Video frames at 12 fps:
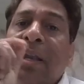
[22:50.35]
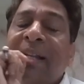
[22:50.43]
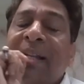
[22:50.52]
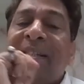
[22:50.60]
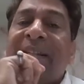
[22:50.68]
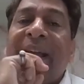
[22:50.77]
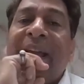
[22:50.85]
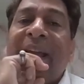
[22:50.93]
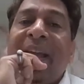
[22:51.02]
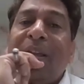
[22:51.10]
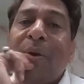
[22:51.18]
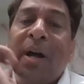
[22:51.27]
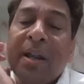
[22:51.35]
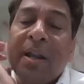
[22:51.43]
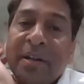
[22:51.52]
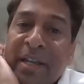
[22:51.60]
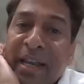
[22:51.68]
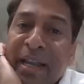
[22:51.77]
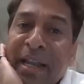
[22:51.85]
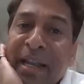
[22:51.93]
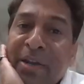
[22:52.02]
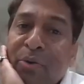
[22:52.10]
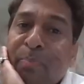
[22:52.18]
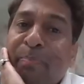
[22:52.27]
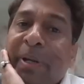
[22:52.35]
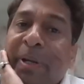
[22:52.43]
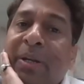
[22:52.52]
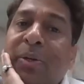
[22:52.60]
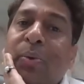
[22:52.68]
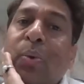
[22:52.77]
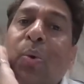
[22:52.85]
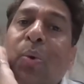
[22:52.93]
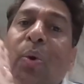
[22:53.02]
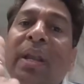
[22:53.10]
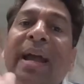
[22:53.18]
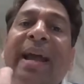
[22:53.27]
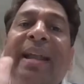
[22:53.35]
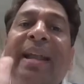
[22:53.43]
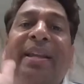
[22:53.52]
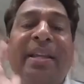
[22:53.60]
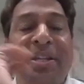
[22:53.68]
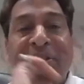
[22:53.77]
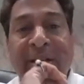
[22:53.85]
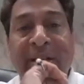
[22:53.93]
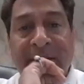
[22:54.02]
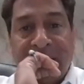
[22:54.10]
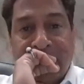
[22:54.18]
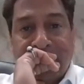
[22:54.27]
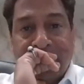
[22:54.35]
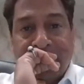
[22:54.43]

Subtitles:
Let's say you are dealing into petrol and diesel.